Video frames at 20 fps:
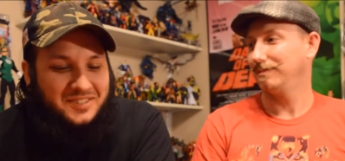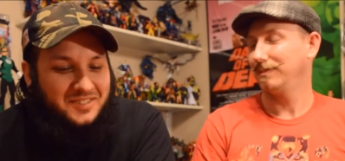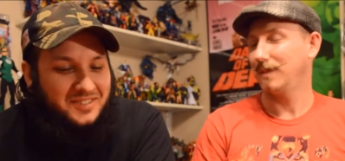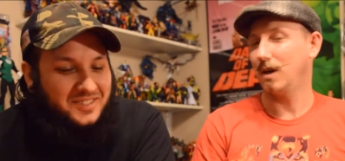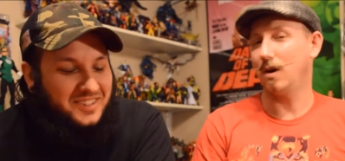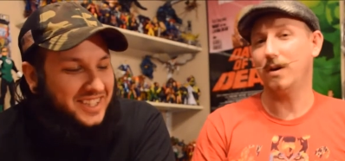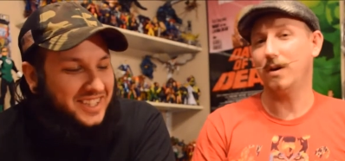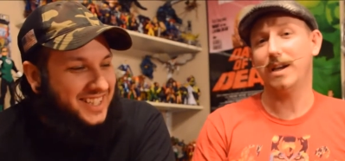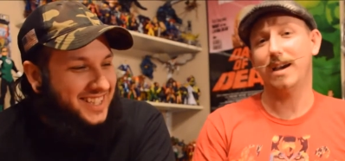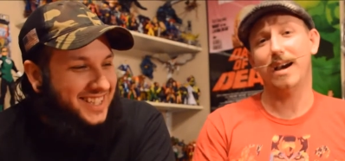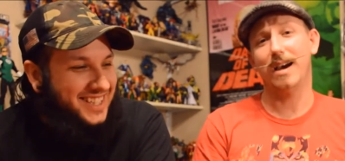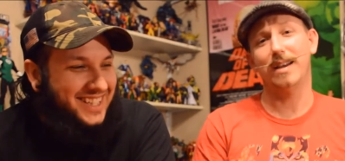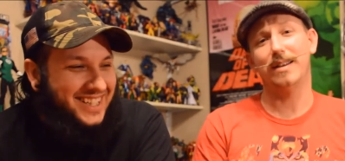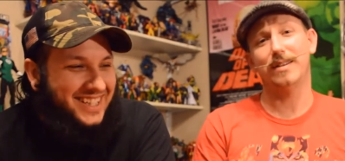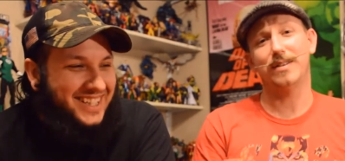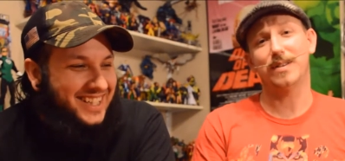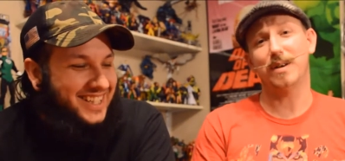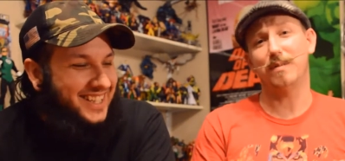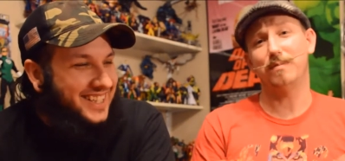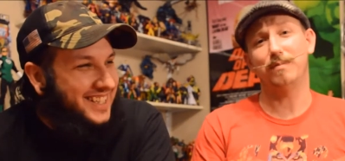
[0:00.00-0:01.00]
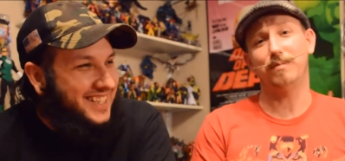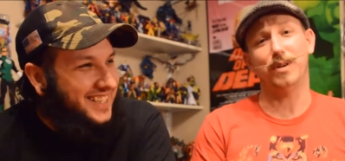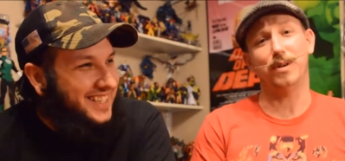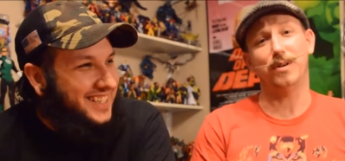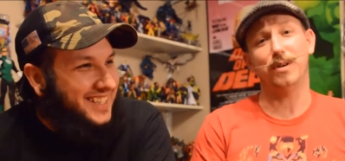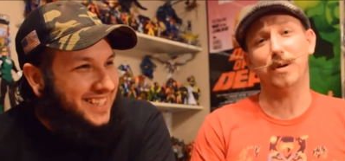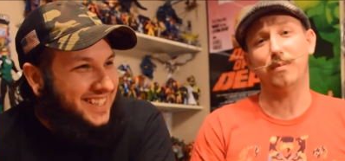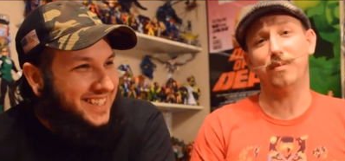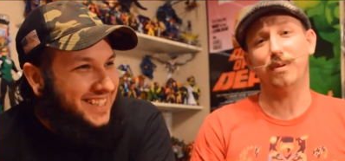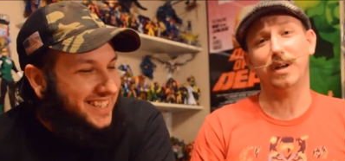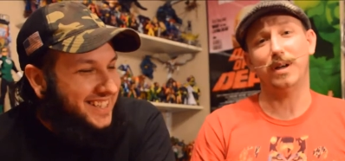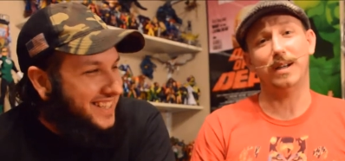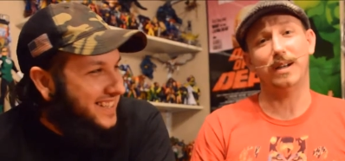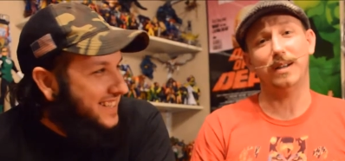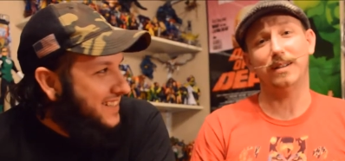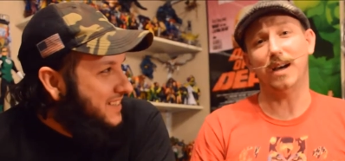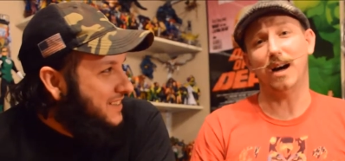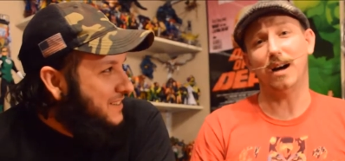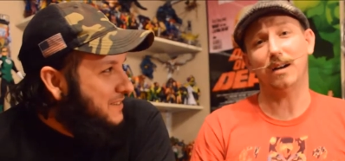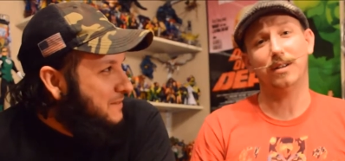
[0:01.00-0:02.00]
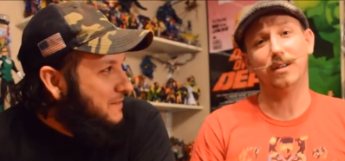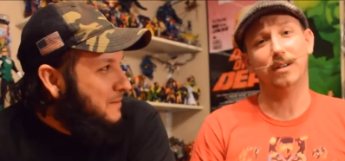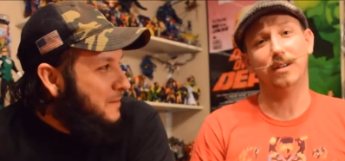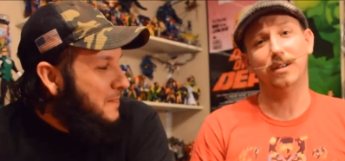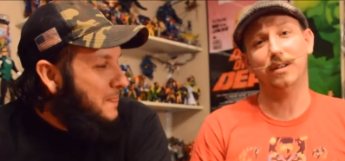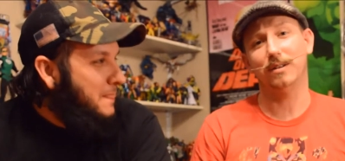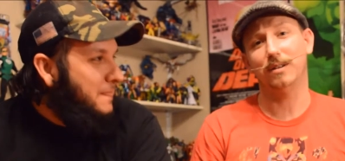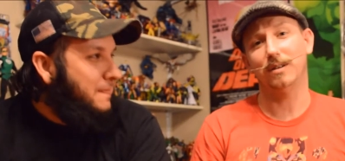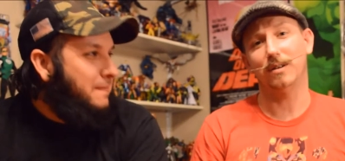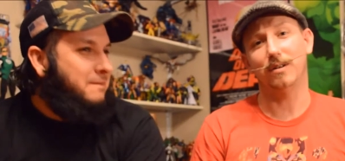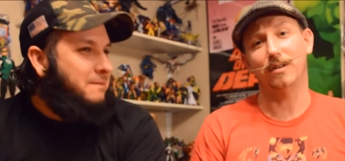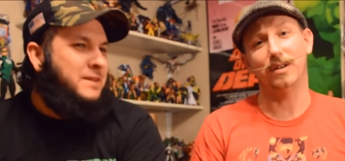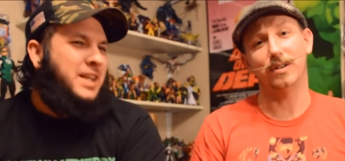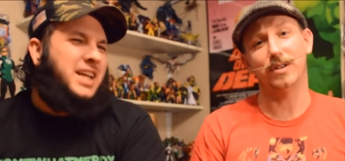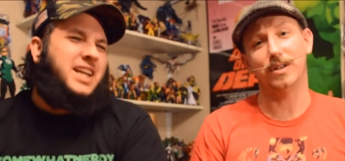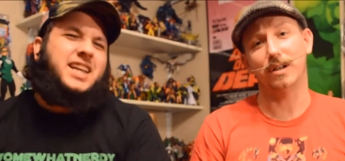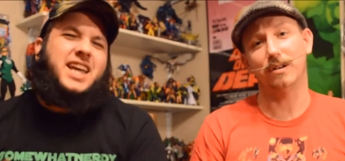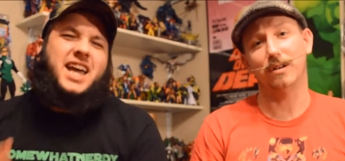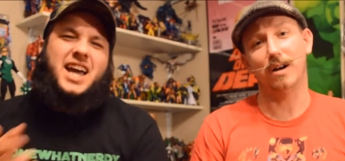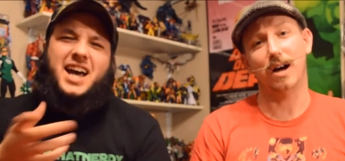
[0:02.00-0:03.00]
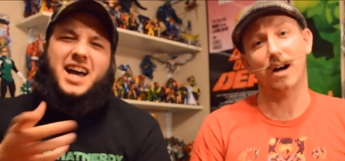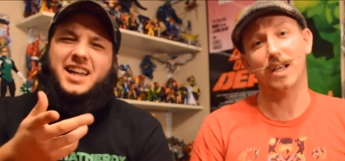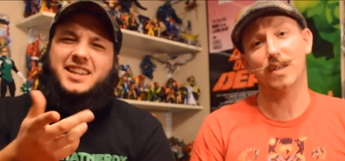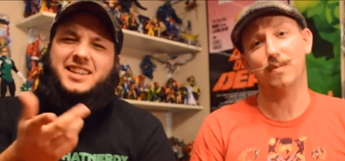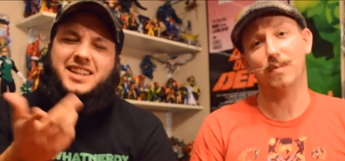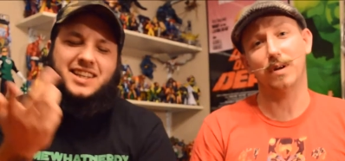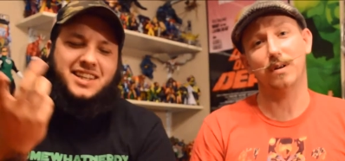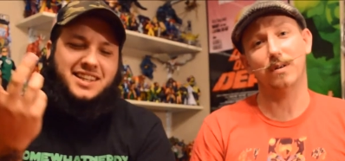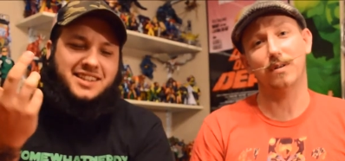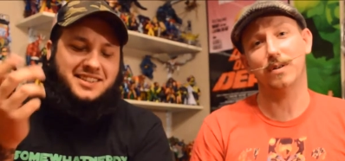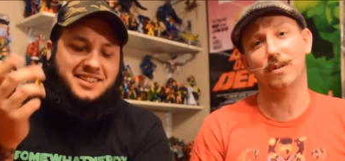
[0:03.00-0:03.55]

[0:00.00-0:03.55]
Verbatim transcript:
Speaker 1: Oh yeah, and some dude that played a doctor on. General yeah, I think he's